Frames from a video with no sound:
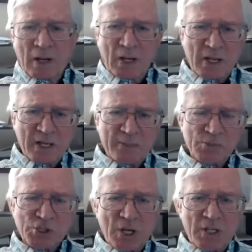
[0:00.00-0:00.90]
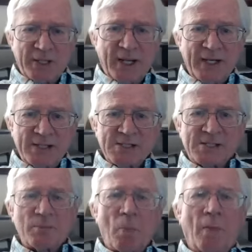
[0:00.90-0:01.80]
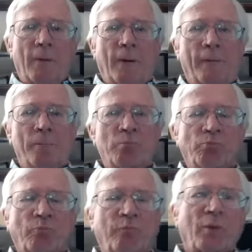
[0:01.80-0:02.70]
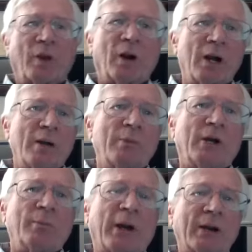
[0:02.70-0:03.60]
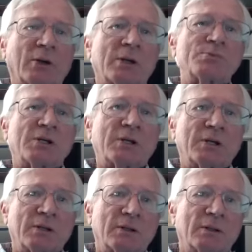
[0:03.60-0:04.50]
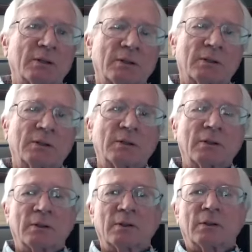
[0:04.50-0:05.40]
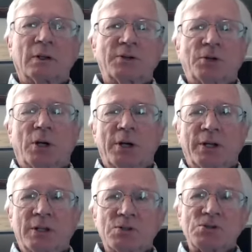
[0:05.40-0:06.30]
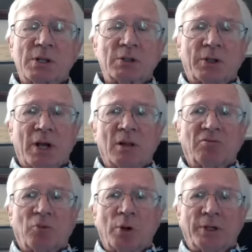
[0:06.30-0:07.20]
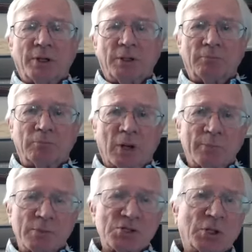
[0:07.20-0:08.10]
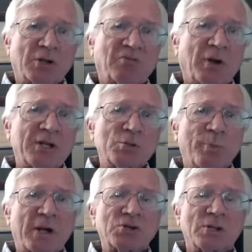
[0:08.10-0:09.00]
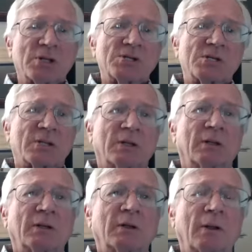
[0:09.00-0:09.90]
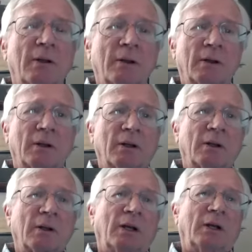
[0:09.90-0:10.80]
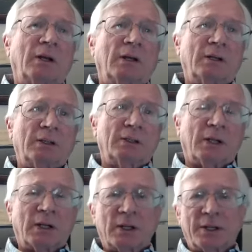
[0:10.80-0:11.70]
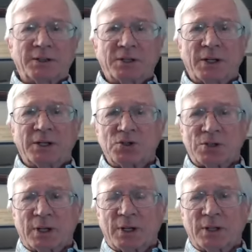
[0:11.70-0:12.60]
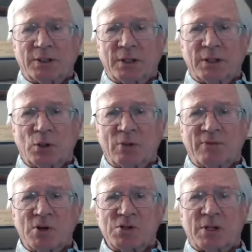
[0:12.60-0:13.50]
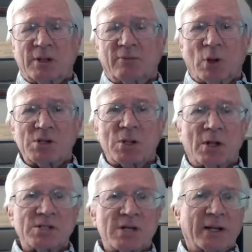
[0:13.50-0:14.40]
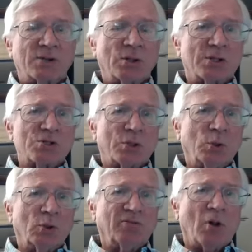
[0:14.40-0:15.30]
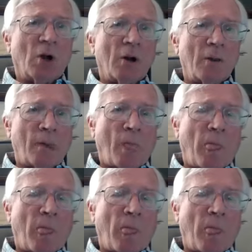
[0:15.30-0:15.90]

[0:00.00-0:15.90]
Hi, I'm John Hayes. I'm a bankruptcy attorney in Southern California. I'm a certified specialist, and I teach at the University of West Los Angeles School of Law,